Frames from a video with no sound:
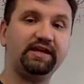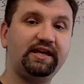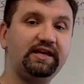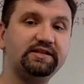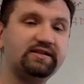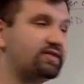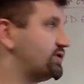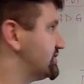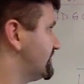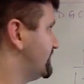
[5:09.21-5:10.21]
keys that
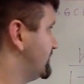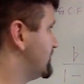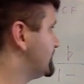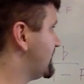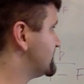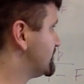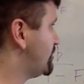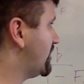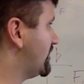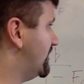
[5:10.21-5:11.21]
those, are, those flats are
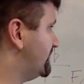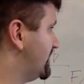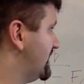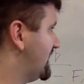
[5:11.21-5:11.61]
part of,